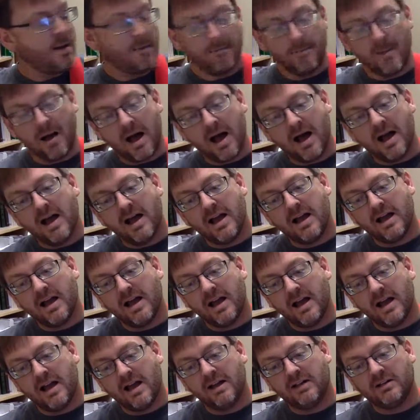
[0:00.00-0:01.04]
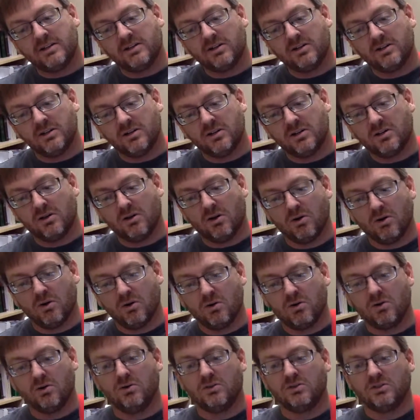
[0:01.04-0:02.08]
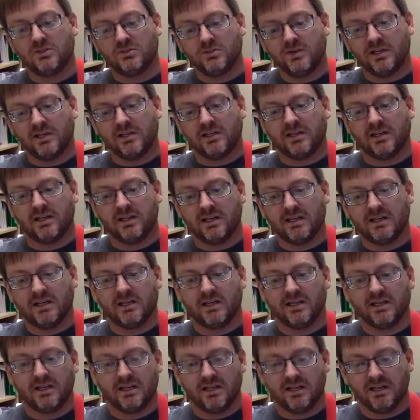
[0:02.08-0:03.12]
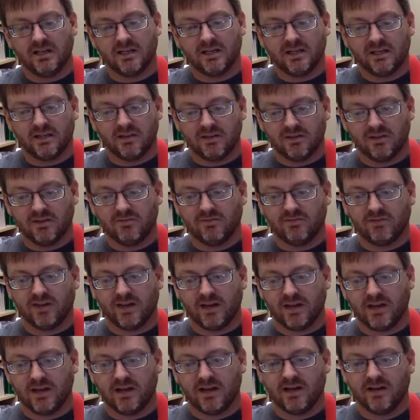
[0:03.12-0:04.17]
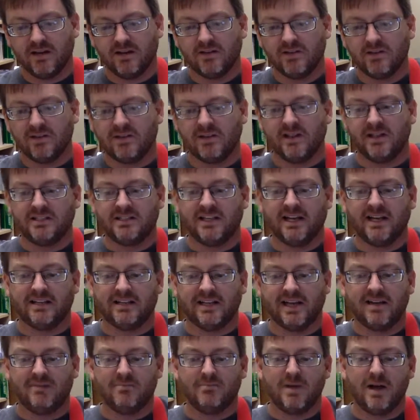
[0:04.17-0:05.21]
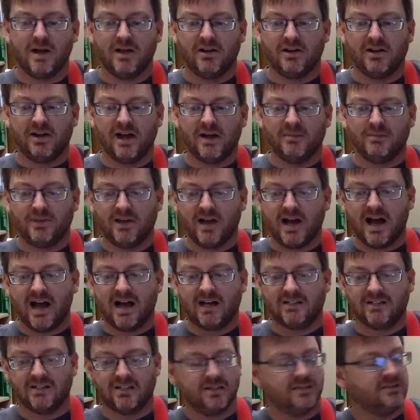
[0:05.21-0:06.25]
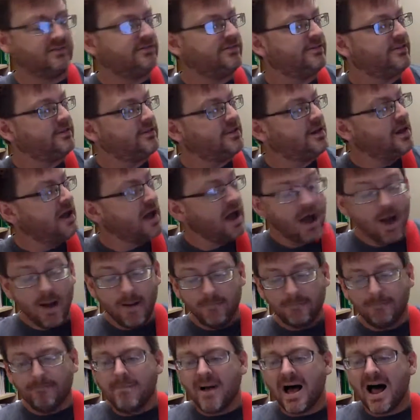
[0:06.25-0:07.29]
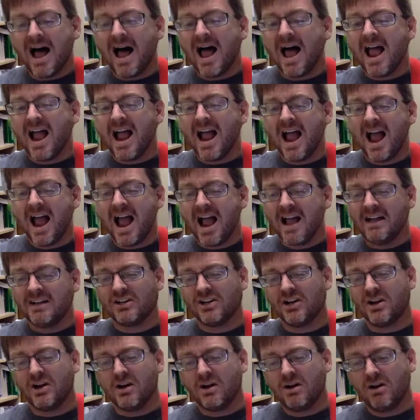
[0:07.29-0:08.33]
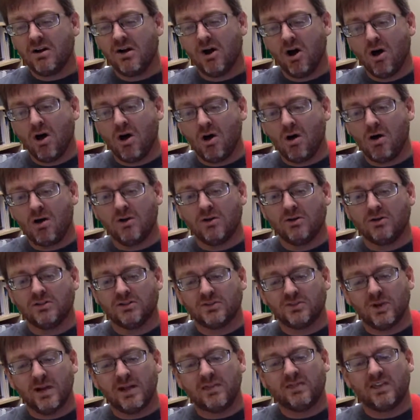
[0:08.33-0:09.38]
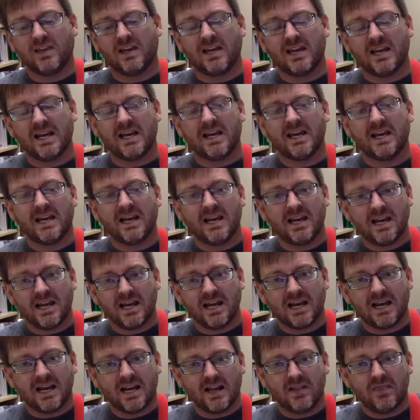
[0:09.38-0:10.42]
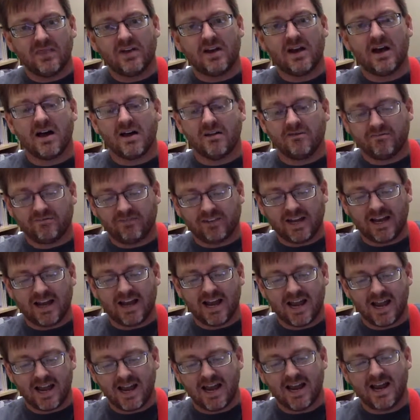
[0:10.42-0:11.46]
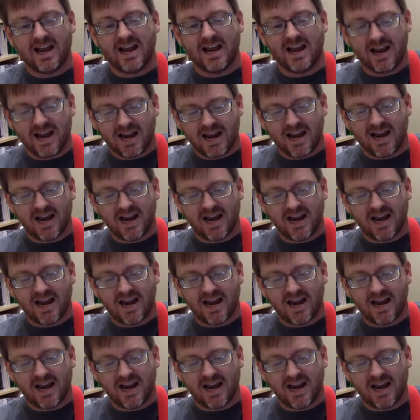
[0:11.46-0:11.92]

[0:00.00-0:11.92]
my anchor holds within the veil. And they take that melody up the octave. My anchor holds within the veil.